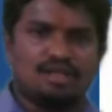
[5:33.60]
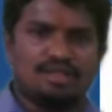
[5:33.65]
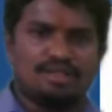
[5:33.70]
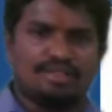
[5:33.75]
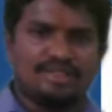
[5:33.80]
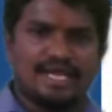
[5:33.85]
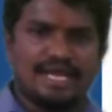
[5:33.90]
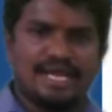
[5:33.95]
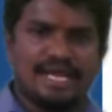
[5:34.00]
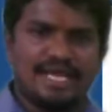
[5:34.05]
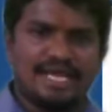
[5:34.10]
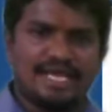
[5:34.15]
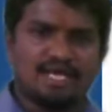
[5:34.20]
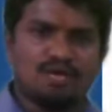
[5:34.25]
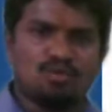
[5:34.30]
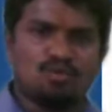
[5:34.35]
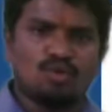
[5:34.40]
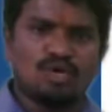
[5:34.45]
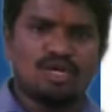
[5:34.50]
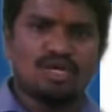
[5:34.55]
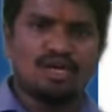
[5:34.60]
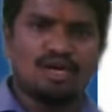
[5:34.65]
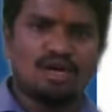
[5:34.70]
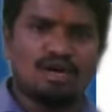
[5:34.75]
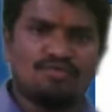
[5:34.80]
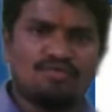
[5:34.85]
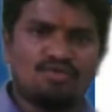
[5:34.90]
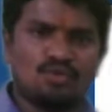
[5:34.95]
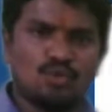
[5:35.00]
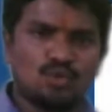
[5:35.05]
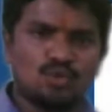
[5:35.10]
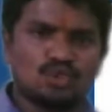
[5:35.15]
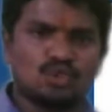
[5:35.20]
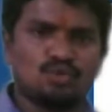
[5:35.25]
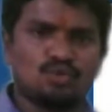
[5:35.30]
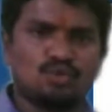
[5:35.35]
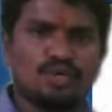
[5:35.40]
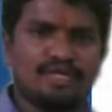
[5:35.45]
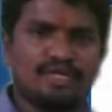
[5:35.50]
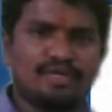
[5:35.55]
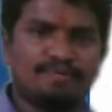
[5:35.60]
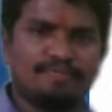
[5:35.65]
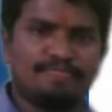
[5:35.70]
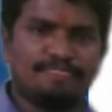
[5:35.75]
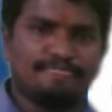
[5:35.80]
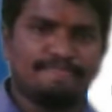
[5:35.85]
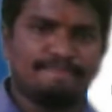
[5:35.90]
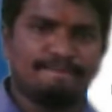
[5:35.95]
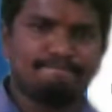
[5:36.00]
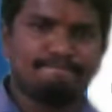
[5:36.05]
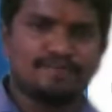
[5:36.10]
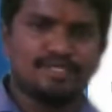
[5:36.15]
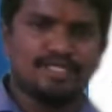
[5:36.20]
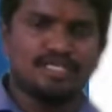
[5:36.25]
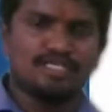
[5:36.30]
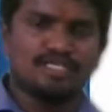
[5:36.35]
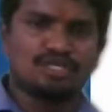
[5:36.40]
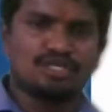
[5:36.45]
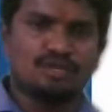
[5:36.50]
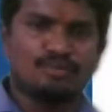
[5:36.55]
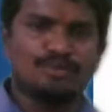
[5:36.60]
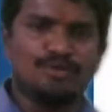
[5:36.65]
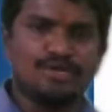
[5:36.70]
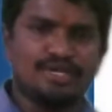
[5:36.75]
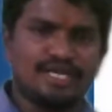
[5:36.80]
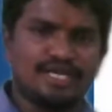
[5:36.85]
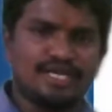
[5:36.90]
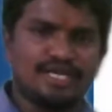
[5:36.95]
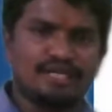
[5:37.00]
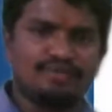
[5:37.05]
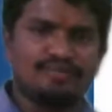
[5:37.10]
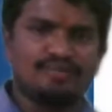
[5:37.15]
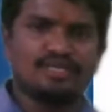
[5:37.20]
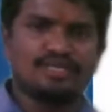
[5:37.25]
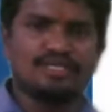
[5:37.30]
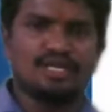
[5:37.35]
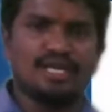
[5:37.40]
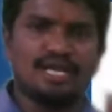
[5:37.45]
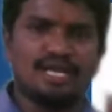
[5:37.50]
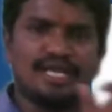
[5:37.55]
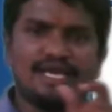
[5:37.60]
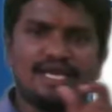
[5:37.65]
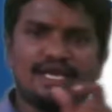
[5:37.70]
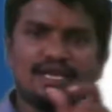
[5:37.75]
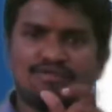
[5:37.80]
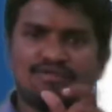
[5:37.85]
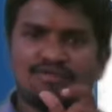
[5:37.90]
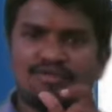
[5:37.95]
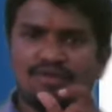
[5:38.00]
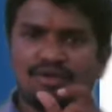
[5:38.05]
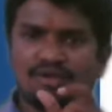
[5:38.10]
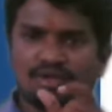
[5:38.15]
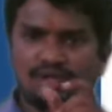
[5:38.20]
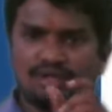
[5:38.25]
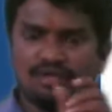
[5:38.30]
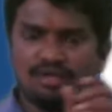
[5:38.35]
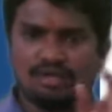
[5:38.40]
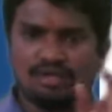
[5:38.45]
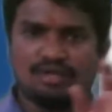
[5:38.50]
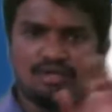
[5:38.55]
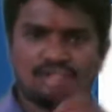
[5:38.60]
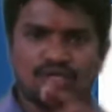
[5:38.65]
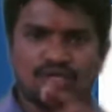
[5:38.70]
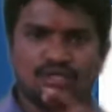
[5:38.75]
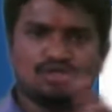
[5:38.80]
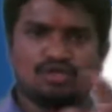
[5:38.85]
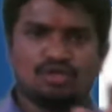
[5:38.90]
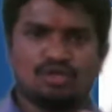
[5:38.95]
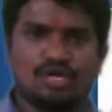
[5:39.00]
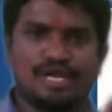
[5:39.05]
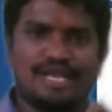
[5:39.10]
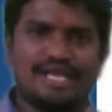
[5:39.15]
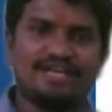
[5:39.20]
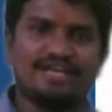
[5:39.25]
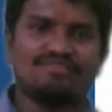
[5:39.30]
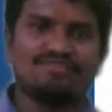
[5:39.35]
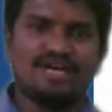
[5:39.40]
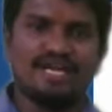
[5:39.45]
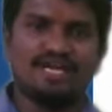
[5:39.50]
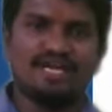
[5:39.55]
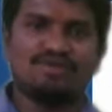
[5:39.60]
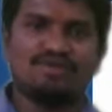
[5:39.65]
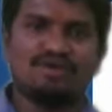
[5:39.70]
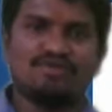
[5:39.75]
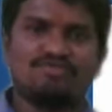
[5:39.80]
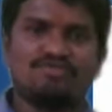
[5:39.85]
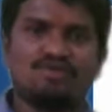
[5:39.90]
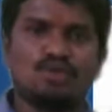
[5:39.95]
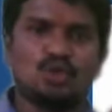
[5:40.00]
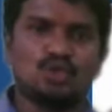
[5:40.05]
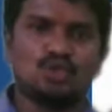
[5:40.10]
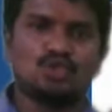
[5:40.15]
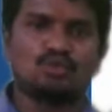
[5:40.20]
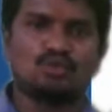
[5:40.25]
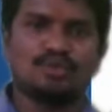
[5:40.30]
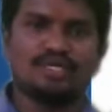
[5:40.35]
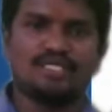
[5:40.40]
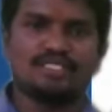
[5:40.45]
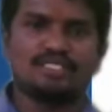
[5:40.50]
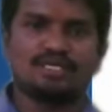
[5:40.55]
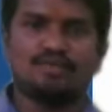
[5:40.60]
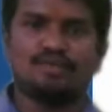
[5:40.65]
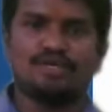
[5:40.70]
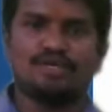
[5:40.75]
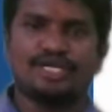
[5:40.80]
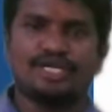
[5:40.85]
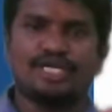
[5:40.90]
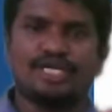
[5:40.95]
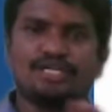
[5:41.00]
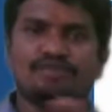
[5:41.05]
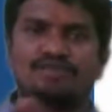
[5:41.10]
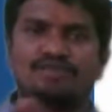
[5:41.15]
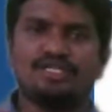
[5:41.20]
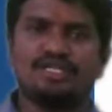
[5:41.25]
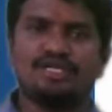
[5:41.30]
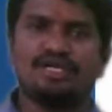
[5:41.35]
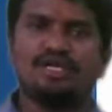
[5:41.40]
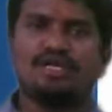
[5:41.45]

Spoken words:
the layer 1 of host 1 is communicating with layer 5 of host 1 is communicating with